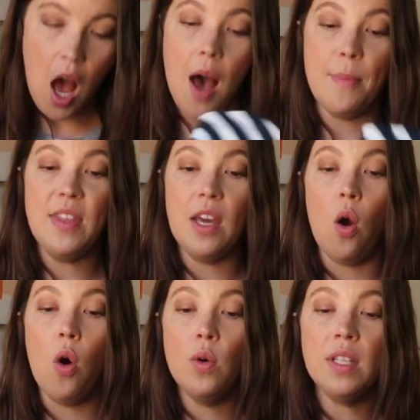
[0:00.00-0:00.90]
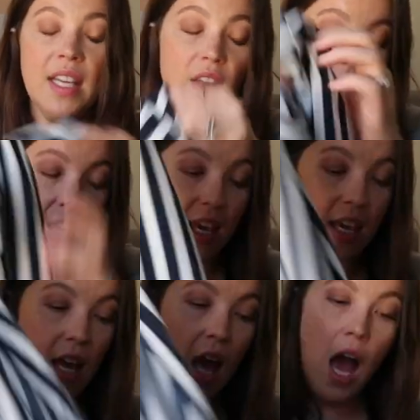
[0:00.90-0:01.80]
The only
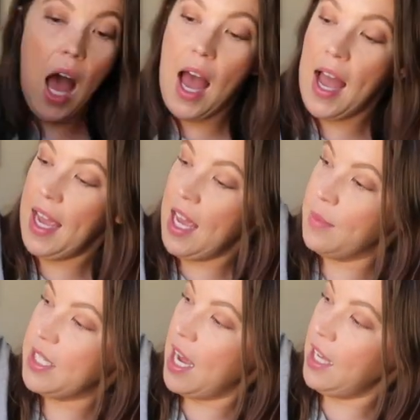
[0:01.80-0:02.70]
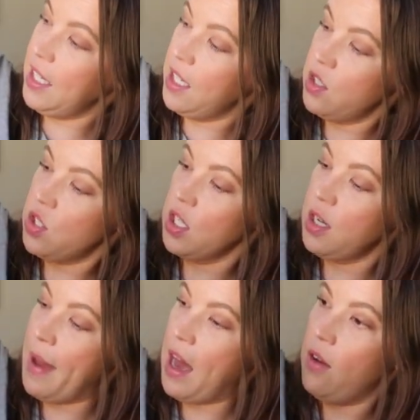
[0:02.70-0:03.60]
thing I am slightly
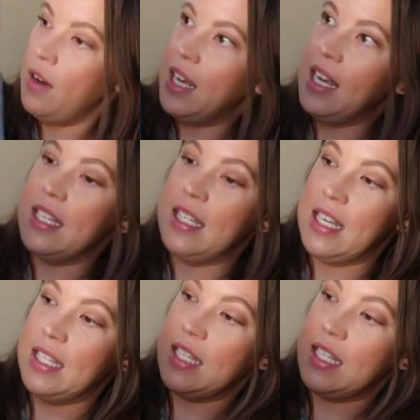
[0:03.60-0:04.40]
concerned about is this